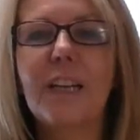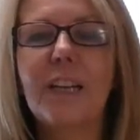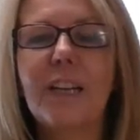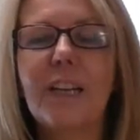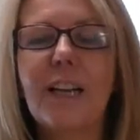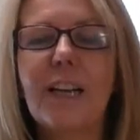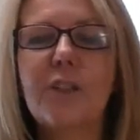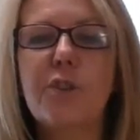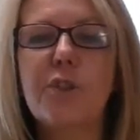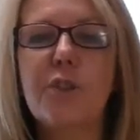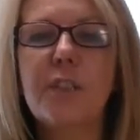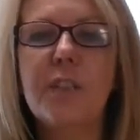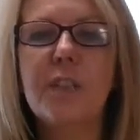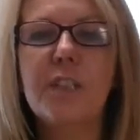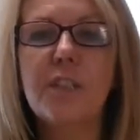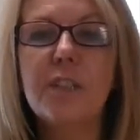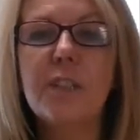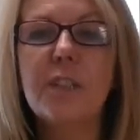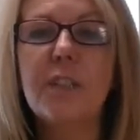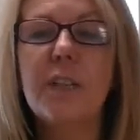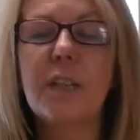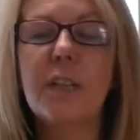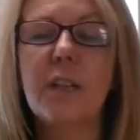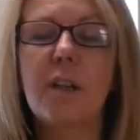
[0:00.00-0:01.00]
And traditional
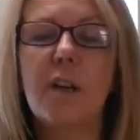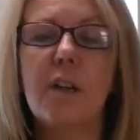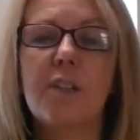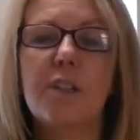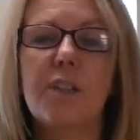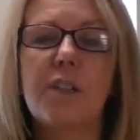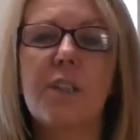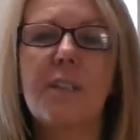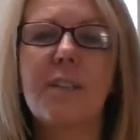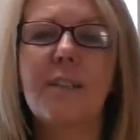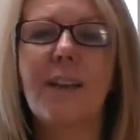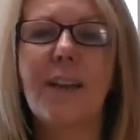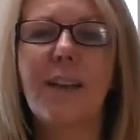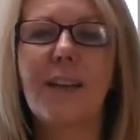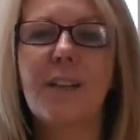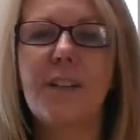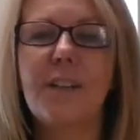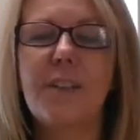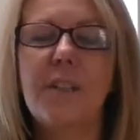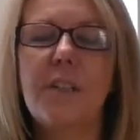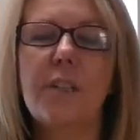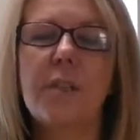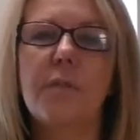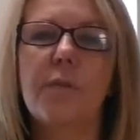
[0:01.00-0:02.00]
psychology
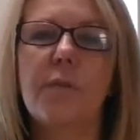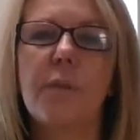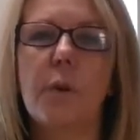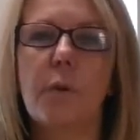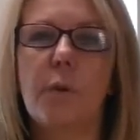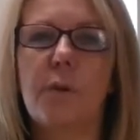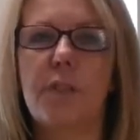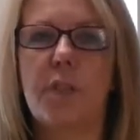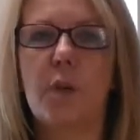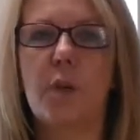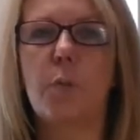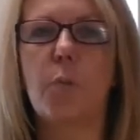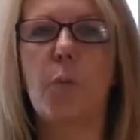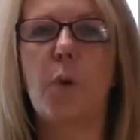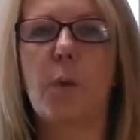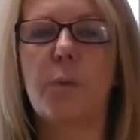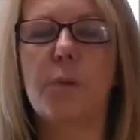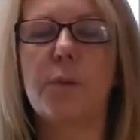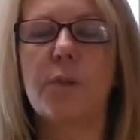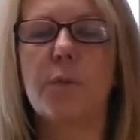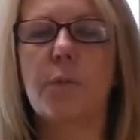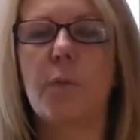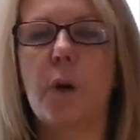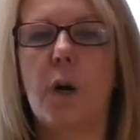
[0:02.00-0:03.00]
tended to focus on what
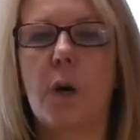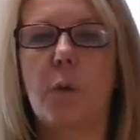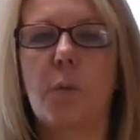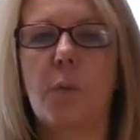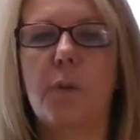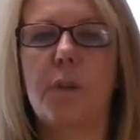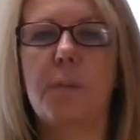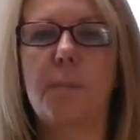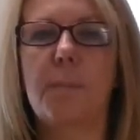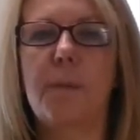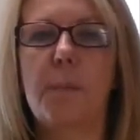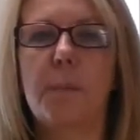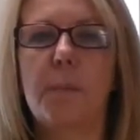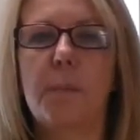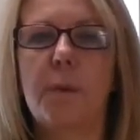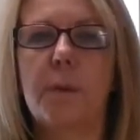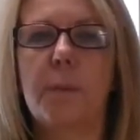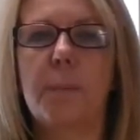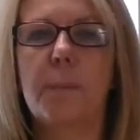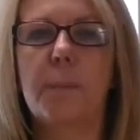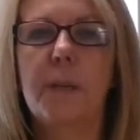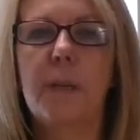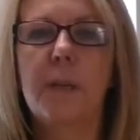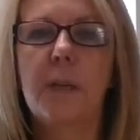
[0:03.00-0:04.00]
was wrong with
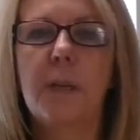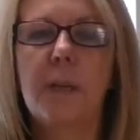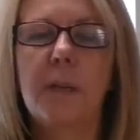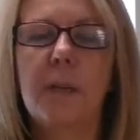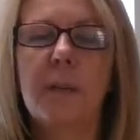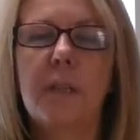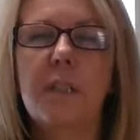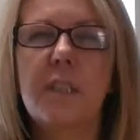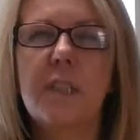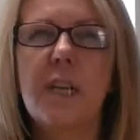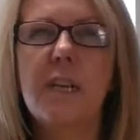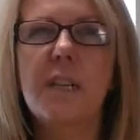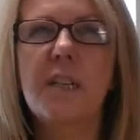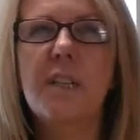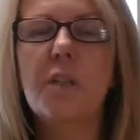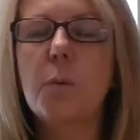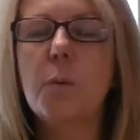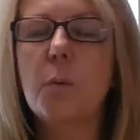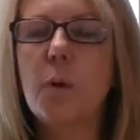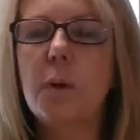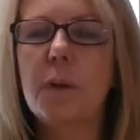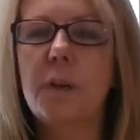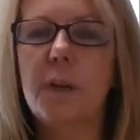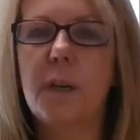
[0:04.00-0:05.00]
people, tended to
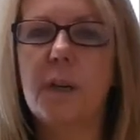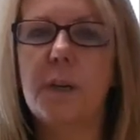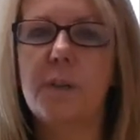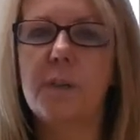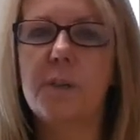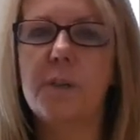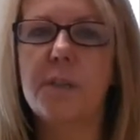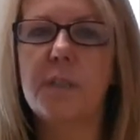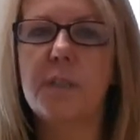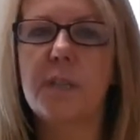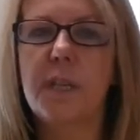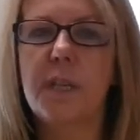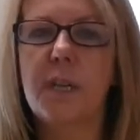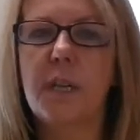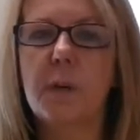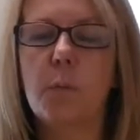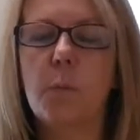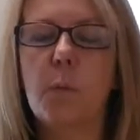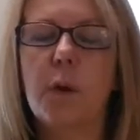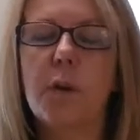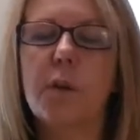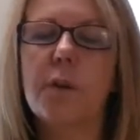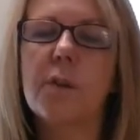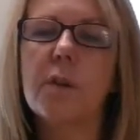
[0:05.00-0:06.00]
want to understand
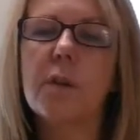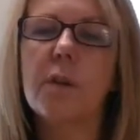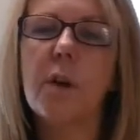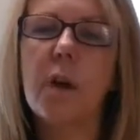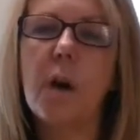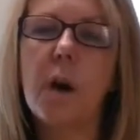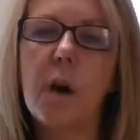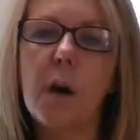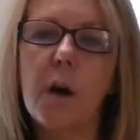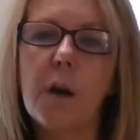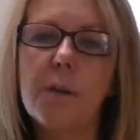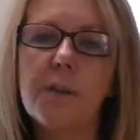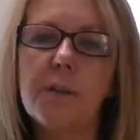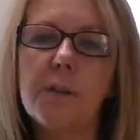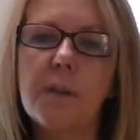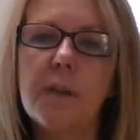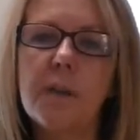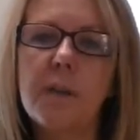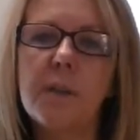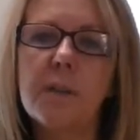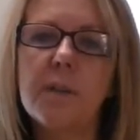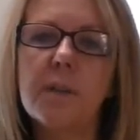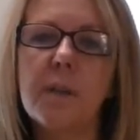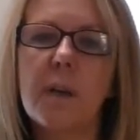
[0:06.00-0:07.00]
what are the
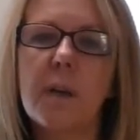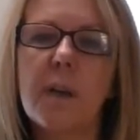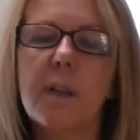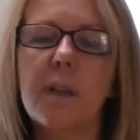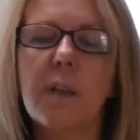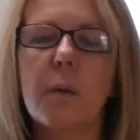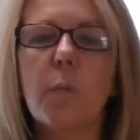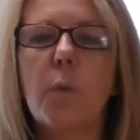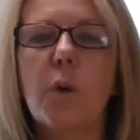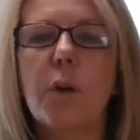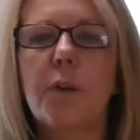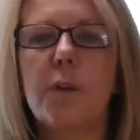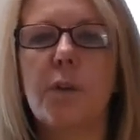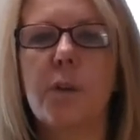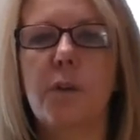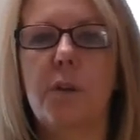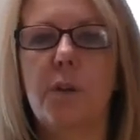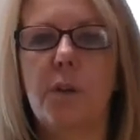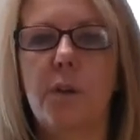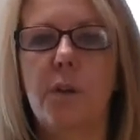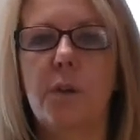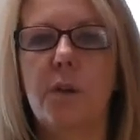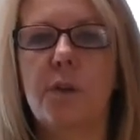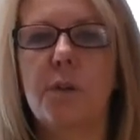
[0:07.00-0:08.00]
causes and then what are the
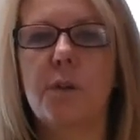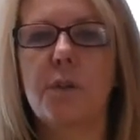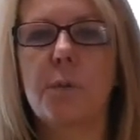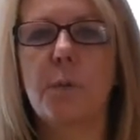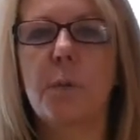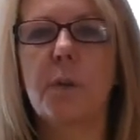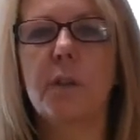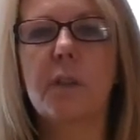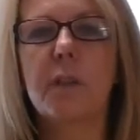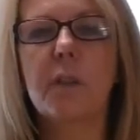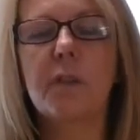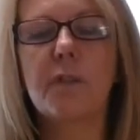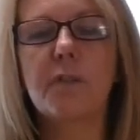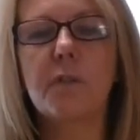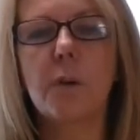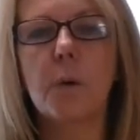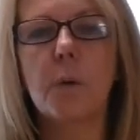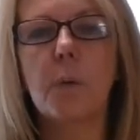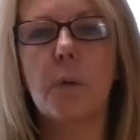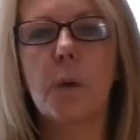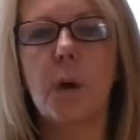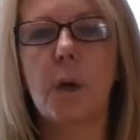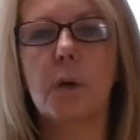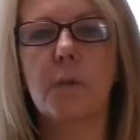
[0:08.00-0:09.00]
cures when things go
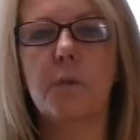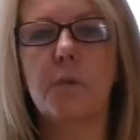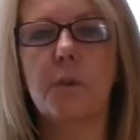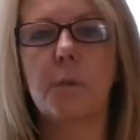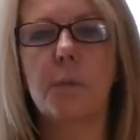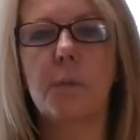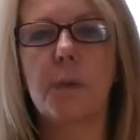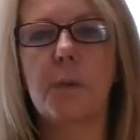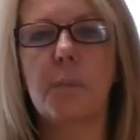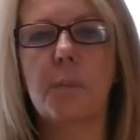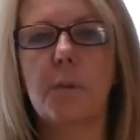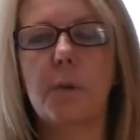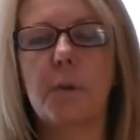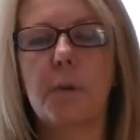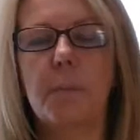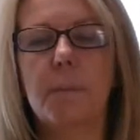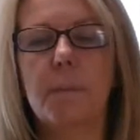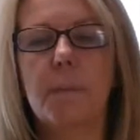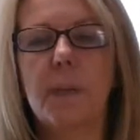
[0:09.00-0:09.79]
wrong for people.